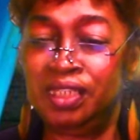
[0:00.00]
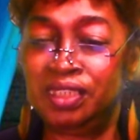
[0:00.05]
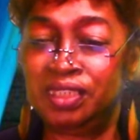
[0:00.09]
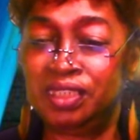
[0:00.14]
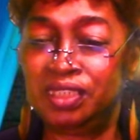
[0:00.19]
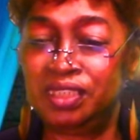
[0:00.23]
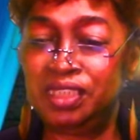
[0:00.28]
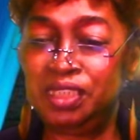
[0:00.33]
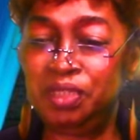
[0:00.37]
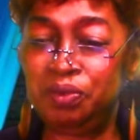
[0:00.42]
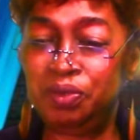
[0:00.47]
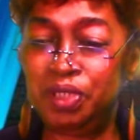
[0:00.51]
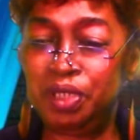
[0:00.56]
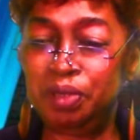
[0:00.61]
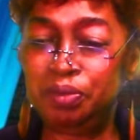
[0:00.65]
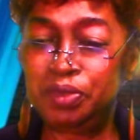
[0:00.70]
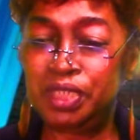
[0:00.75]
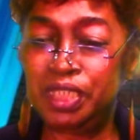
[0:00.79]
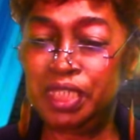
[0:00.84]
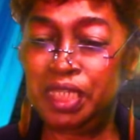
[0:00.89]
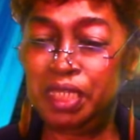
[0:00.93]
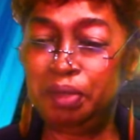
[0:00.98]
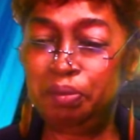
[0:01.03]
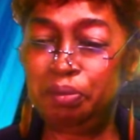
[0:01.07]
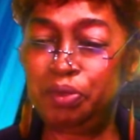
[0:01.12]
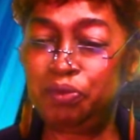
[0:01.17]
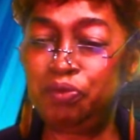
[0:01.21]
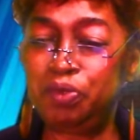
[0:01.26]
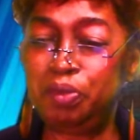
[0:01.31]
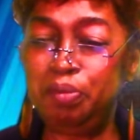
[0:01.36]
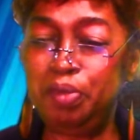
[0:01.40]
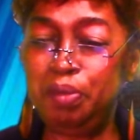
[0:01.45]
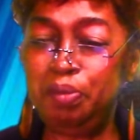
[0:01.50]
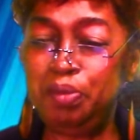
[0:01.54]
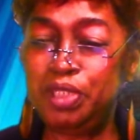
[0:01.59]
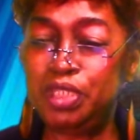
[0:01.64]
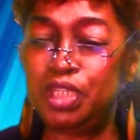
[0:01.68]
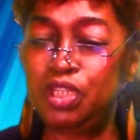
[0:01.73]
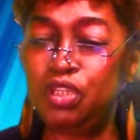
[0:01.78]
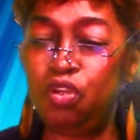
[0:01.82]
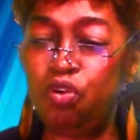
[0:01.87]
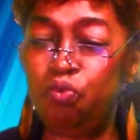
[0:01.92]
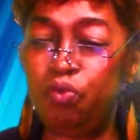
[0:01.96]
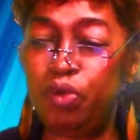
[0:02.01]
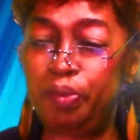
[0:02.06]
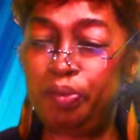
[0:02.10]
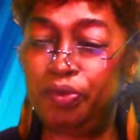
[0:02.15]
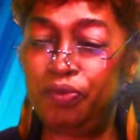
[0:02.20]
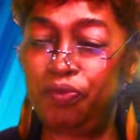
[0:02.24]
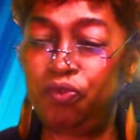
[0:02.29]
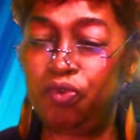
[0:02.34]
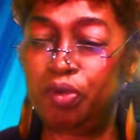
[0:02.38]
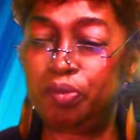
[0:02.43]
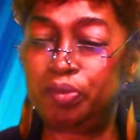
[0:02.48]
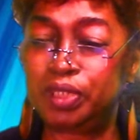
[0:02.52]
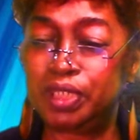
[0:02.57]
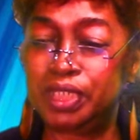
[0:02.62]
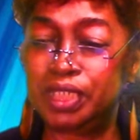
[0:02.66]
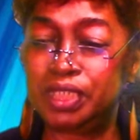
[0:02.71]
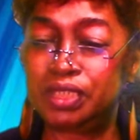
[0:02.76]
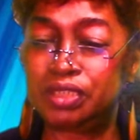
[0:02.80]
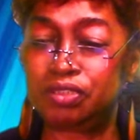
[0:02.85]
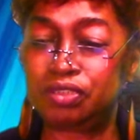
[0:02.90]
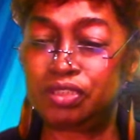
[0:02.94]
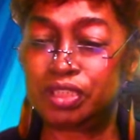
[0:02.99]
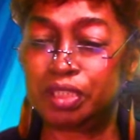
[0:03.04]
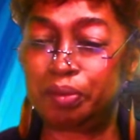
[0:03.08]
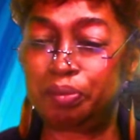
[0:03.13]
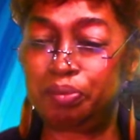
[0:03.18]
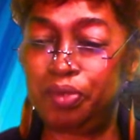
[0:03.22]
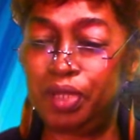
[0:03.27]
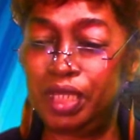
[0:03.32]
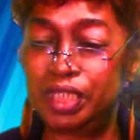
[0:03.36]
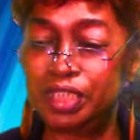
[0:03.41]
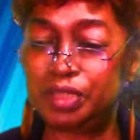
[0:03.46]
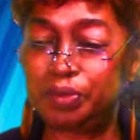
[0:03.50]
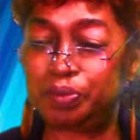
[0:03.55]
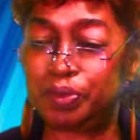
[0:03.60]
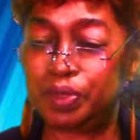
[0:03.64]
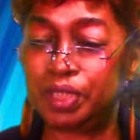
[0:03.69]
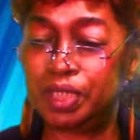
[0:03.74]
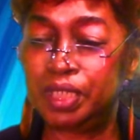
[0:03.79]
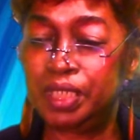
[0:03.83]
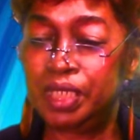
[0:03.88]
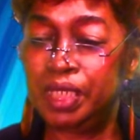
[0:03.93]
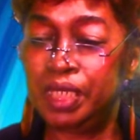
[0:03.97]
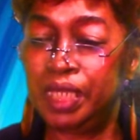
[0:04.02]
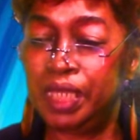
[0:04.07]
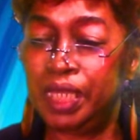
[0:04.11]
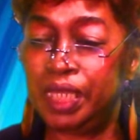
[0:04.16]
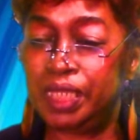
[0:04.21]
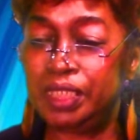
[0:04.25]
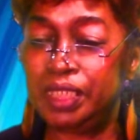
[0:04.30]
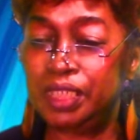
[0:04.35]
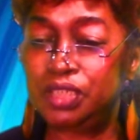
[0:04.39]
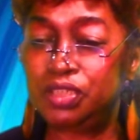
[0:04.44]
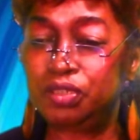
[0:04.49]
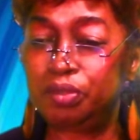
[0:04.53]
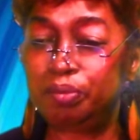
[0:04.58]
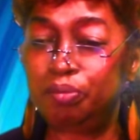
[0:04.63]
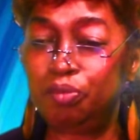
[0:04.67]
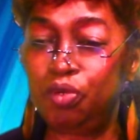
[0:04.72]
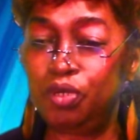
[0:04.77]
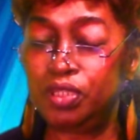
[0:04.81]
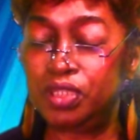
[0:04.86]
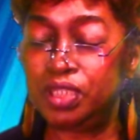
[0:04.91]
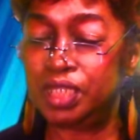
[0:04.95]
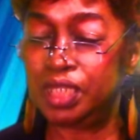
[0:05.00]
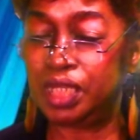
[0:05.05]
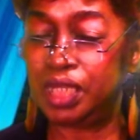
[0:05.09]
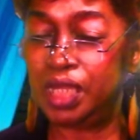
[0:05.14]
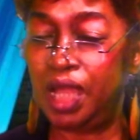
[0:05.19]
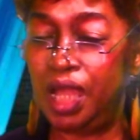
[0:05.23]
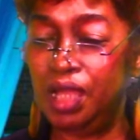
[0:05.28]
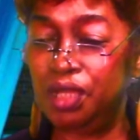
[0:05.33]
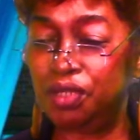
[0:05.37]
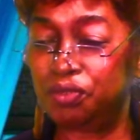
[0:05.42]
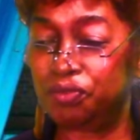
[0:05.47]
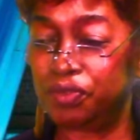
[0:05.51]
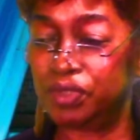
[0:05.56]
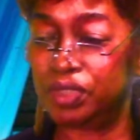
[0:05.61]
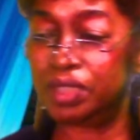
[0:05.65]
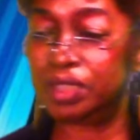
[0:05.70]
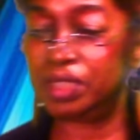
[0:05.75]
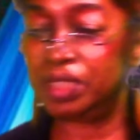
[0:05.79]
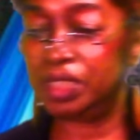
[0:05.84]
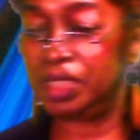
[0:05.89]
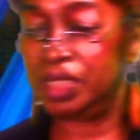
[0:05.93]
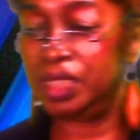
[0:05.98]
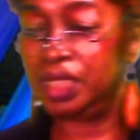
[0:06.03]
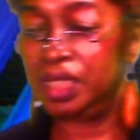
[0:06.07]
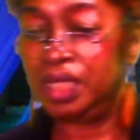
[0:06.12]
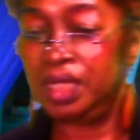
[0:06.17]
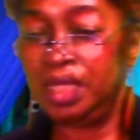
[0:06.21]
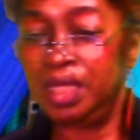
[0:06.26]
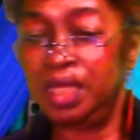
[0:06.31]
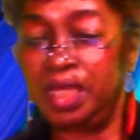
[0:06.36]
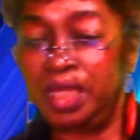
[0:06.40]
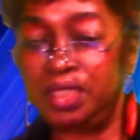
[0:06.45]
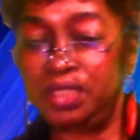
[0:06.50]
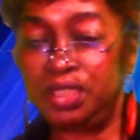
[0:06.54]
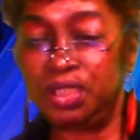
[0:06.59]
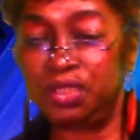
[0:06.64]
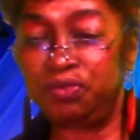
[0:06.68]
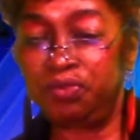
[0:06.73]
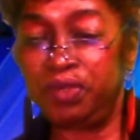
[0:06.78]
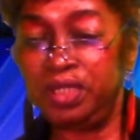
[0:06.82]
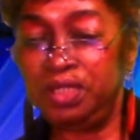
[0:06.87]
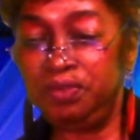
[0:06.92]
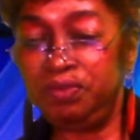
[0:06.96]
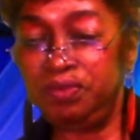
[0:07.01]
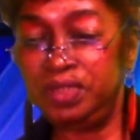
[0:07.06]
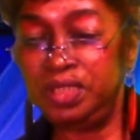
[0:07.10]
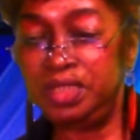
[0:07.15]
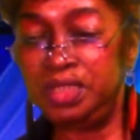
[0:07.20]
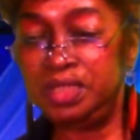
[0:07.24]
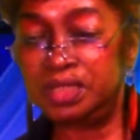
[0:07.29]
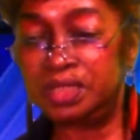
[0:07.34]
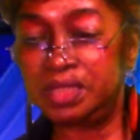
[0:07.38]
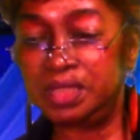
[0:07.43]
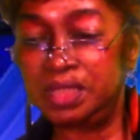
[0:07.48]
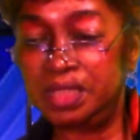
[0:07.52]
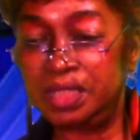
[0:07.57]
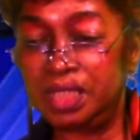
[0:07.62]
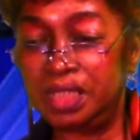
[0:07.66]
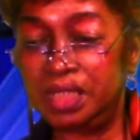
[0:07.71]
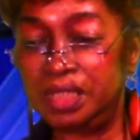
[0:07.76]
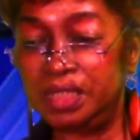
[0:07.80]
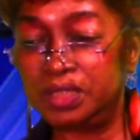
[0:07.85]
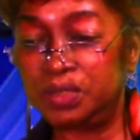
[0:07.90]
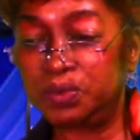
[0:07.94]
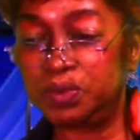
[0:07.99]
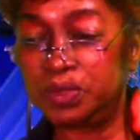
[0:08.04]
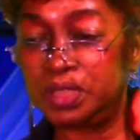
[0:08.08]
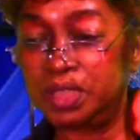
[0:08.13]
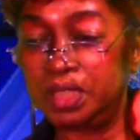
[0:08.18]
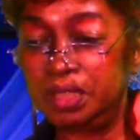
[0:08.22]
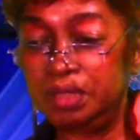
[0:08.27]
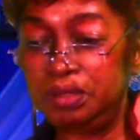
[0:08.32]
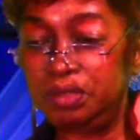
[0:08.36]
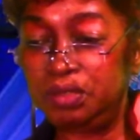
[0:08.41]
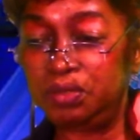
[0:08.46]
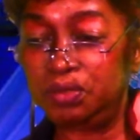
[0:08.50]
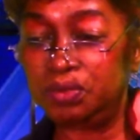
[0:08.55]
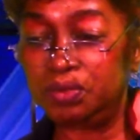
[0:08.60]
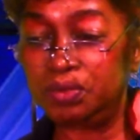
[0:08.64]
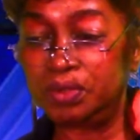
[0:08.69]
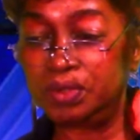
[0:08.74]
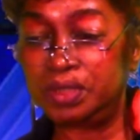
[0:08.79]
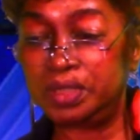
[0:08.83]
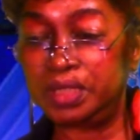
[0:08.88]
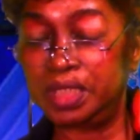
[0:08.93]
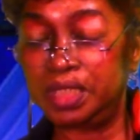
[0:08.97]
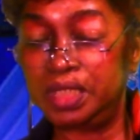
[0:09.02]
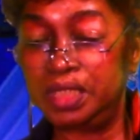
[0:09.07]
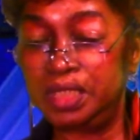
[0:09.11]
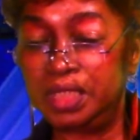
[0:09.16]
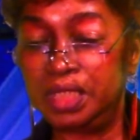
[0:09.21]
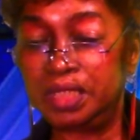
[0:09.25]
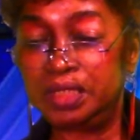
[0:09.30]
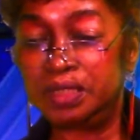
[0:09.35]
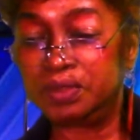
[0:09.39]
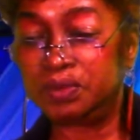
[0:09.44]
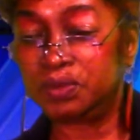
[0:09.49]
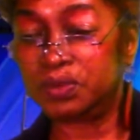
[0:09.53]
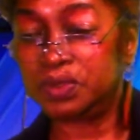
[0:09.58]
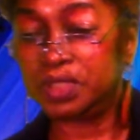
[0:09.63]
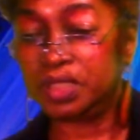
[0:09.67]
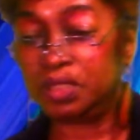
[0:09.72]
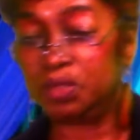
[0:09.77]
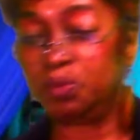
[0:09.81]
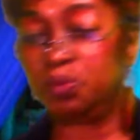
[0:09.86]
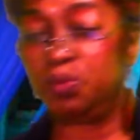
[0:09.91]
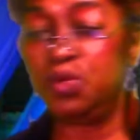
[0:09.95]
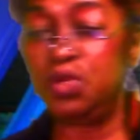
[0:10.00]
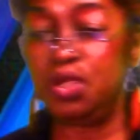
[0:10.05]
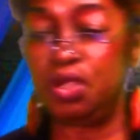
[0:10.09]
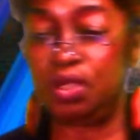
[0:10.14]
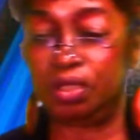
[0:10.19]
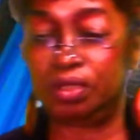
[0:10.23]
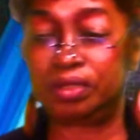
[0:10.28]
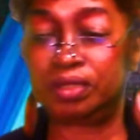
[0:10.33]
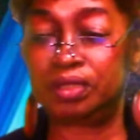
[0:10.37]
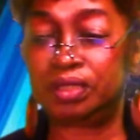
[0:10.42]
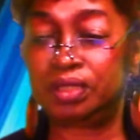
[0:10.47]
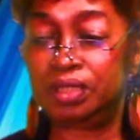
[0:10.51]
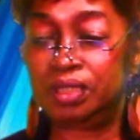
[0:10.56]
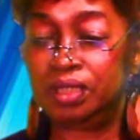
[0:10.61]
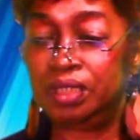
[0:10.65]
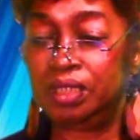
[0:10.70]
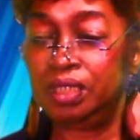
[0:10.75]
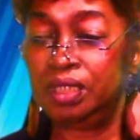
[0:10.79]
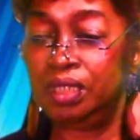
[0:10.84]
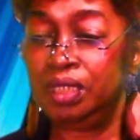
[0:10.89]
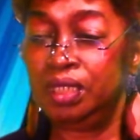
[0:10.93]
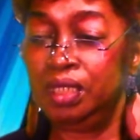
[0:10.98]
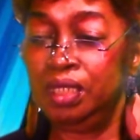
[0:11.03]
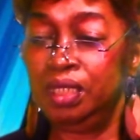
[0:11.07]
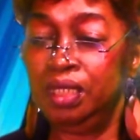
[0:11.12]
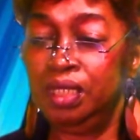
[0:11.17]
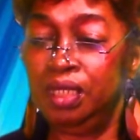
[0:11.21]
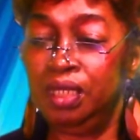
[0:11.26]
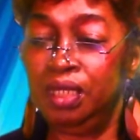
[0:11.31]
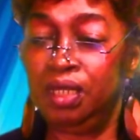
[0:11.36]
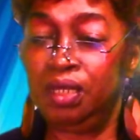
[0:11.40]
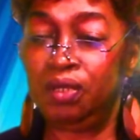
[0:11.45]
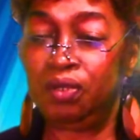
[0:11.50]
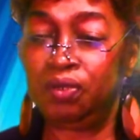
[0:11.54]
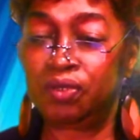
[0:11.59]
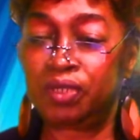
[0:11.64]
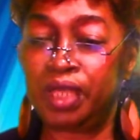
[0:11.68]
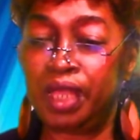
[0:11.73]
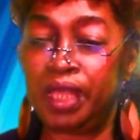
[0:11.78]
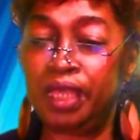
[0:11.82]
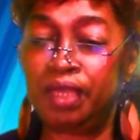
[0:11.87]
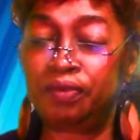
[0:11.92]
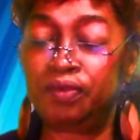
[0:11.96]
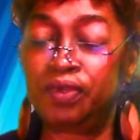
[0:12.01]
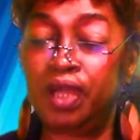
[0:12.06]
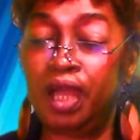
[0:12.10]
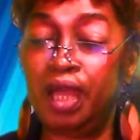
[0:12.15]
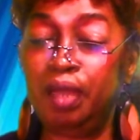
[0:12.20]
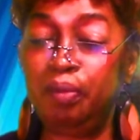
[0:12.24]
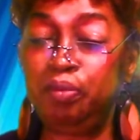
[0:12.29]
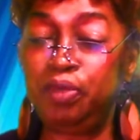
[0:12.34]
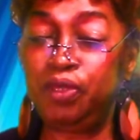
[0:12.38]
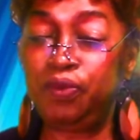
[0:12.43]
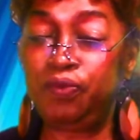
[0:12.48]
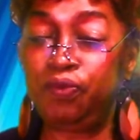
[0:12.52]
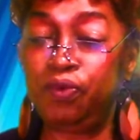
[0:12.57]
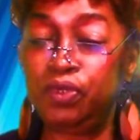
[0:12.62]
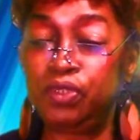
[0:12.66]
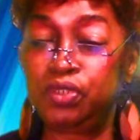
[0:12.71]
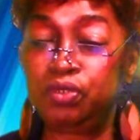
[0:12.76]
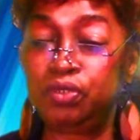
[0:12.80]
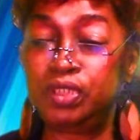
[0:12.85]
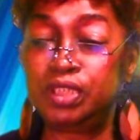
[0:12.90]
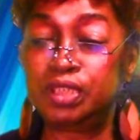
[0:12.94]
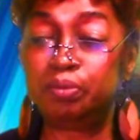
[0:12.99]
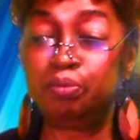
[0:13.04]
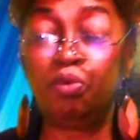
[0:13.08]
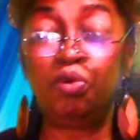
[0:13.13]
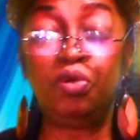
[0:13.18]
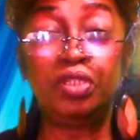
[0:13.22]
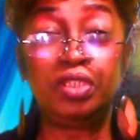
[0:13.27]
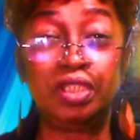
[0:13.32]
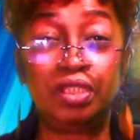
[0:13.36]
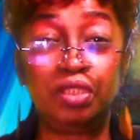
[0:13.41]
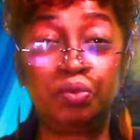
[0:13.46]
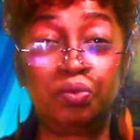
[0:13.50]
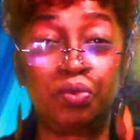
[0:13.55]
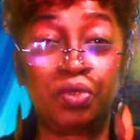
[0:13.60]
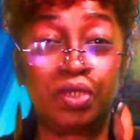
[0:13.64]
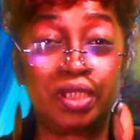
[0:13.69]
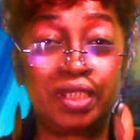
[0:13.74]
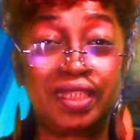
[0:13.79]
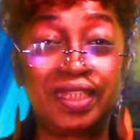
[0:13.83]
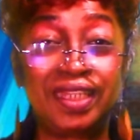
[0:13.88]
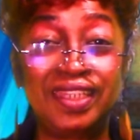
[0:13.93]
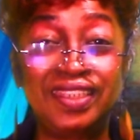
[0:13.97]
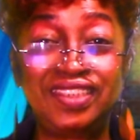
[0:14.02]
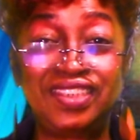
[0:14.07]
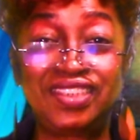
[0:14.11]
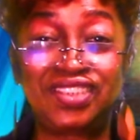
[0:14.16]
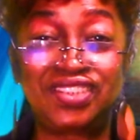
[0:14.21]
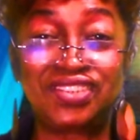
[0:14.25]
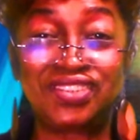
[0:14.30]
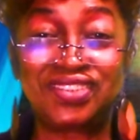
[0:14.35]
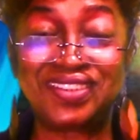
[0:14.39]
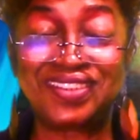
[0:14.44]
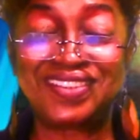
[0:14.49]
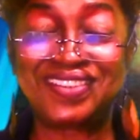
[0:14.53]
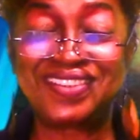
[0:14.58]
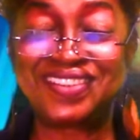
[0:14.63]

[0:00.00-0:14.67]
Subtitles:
You see what I'm saying? But remember that no weapon formed against you shall prosper, and that you're more than a conqueror. And the greater He is He that lives within you than he that lives within the world. Okay? If God be for you, He's more than the world against you.